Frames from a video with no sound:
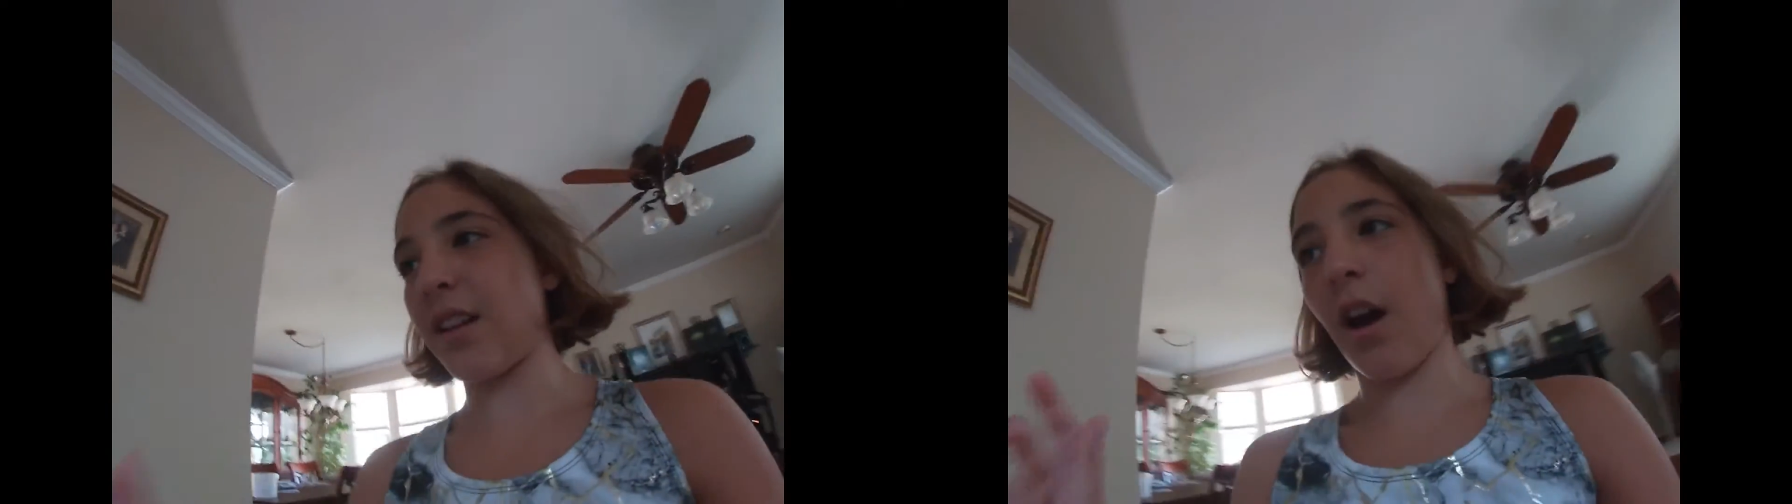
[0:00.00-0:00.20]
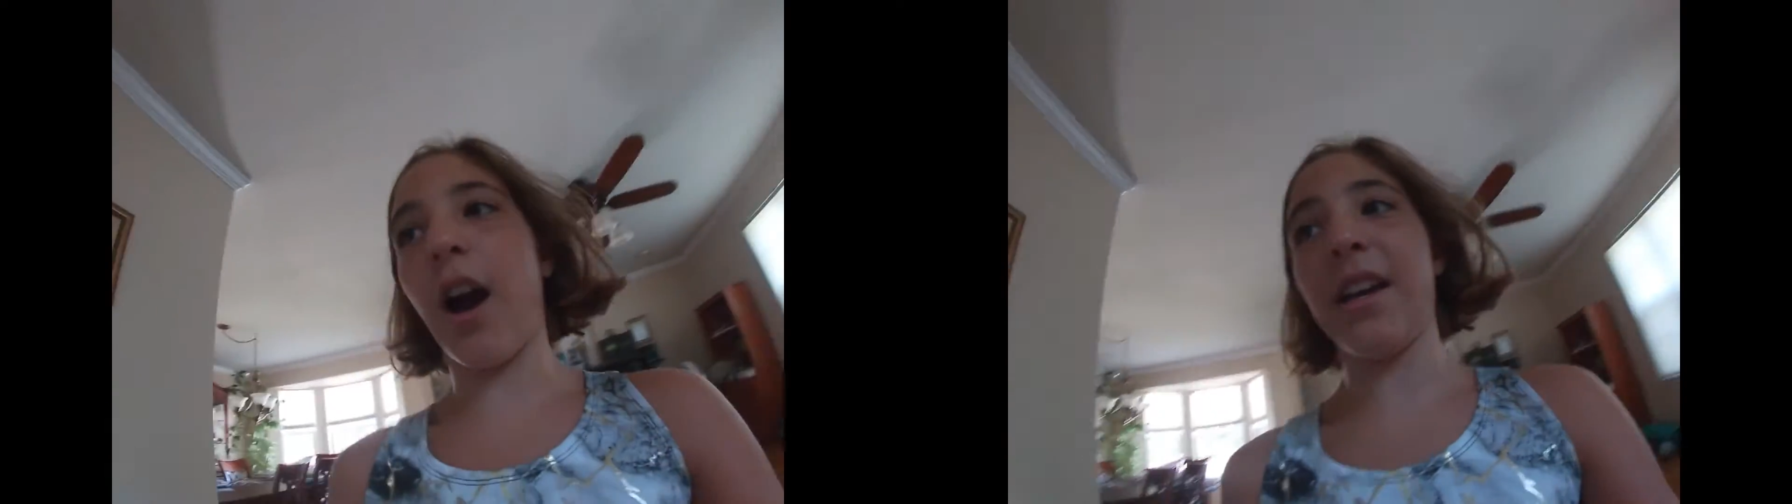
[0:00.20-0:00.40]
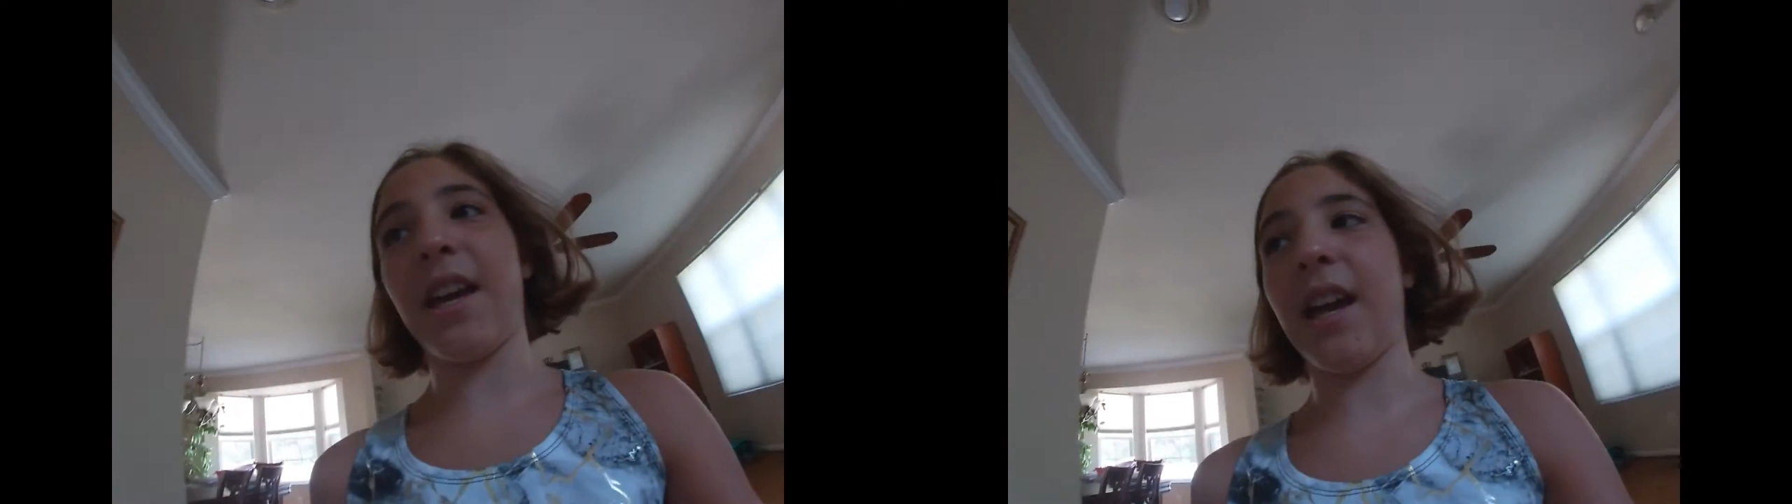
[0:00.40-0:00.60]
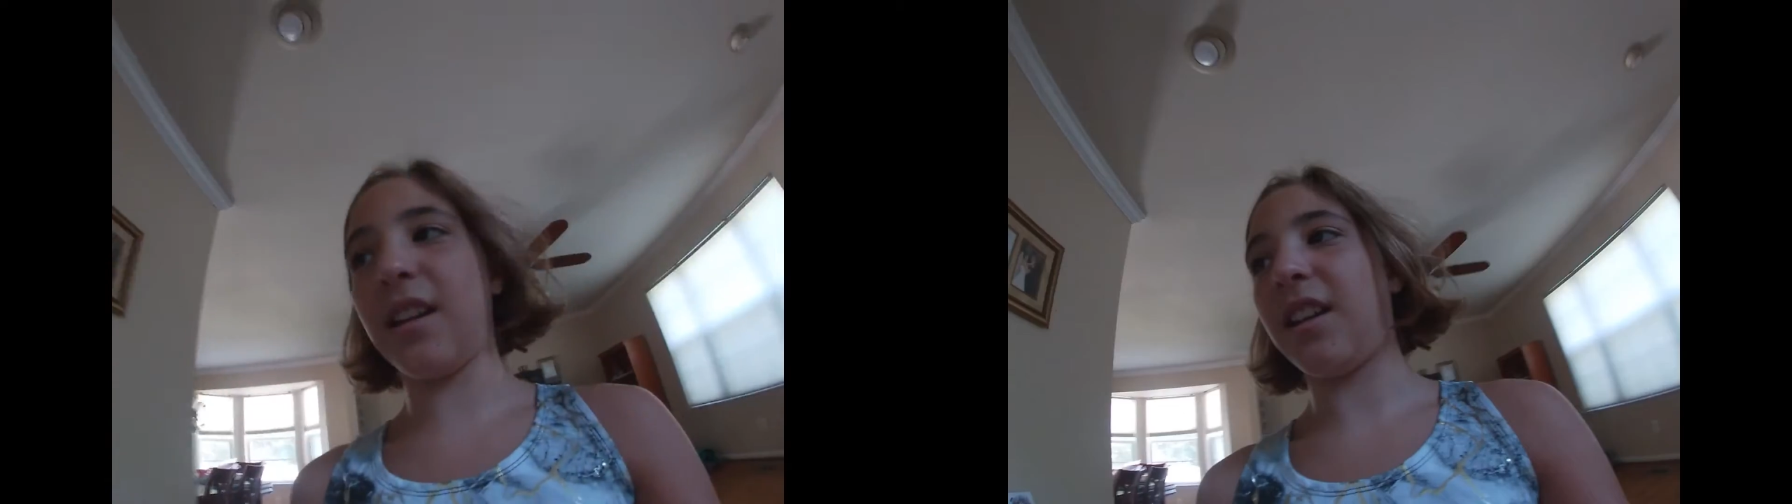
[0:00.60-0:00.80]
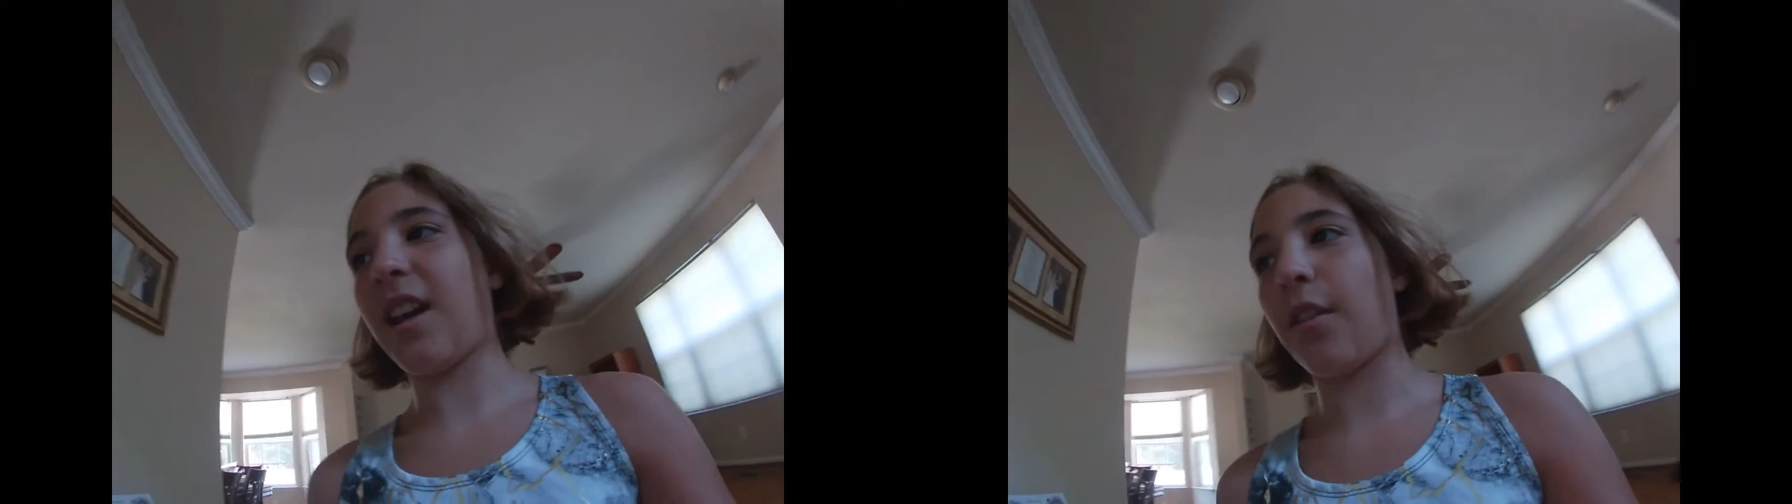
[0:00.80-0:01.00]
and cotton
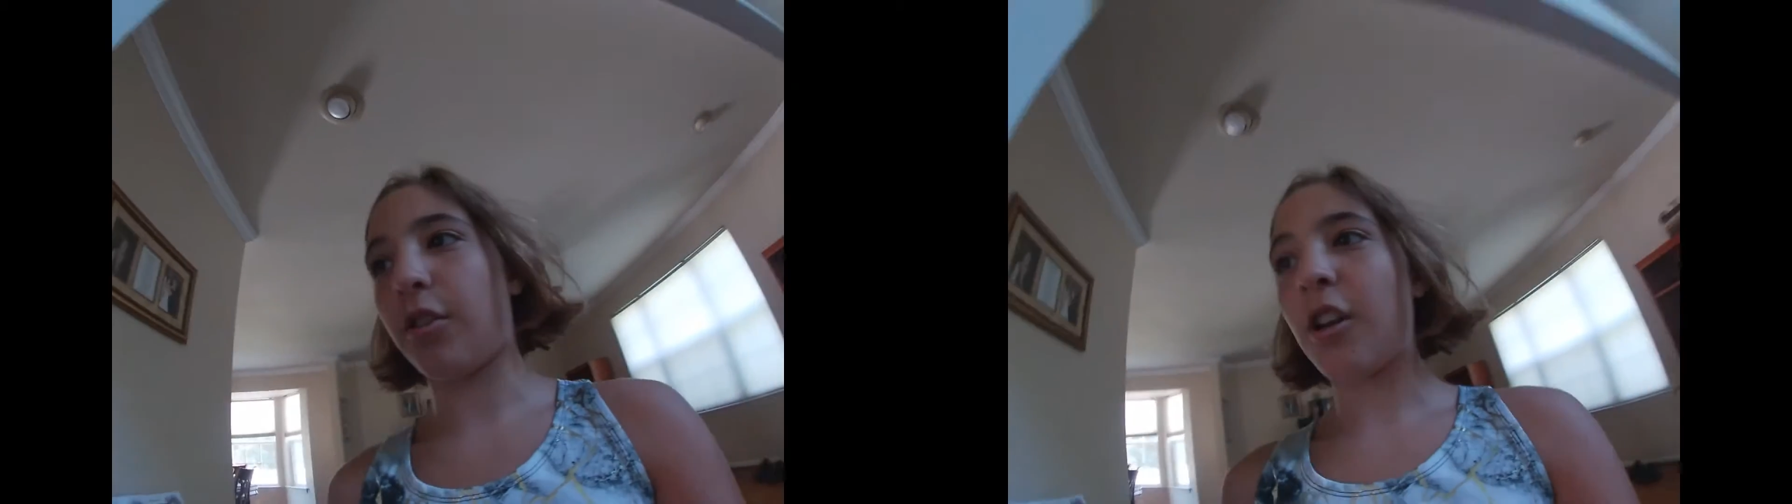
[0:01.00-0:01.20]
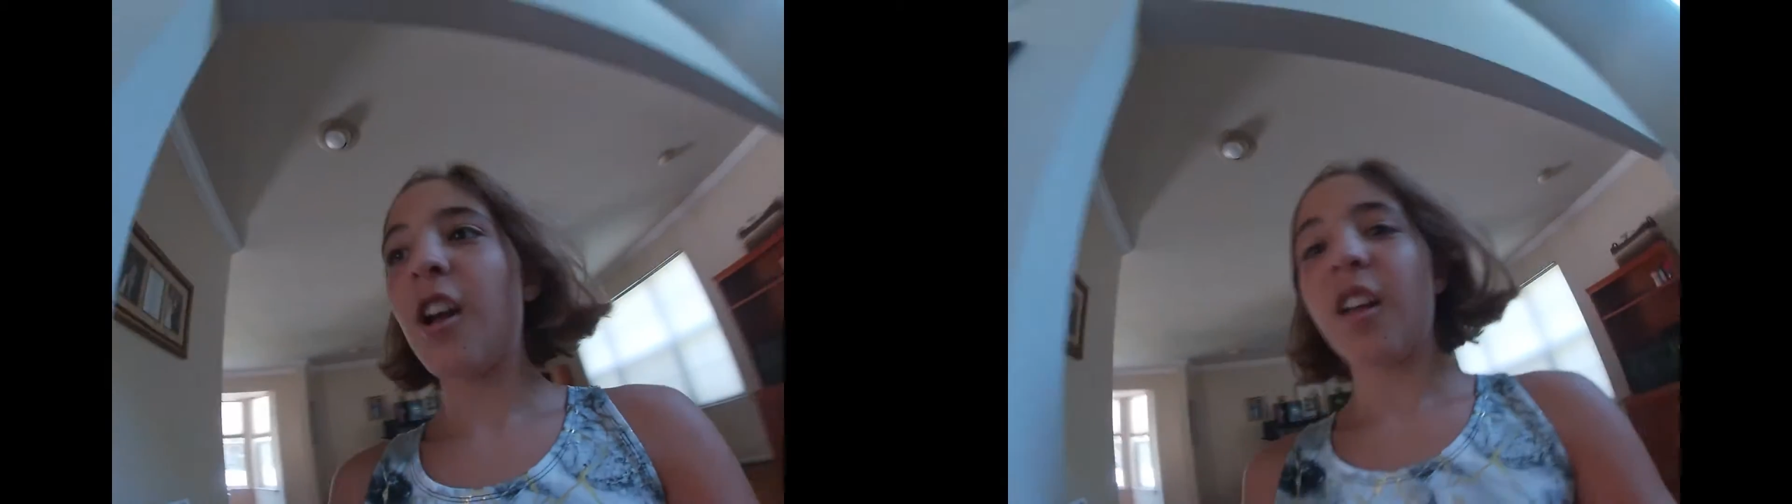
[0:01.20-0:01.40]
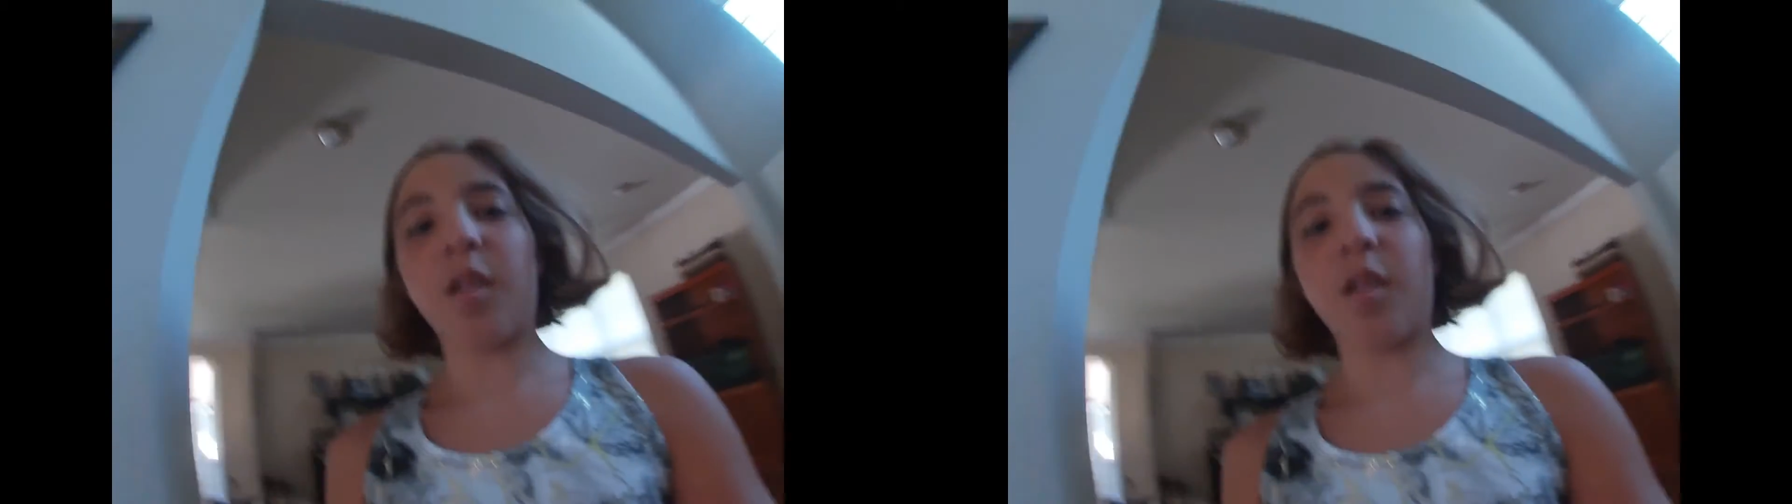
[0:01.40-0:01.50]
candy together.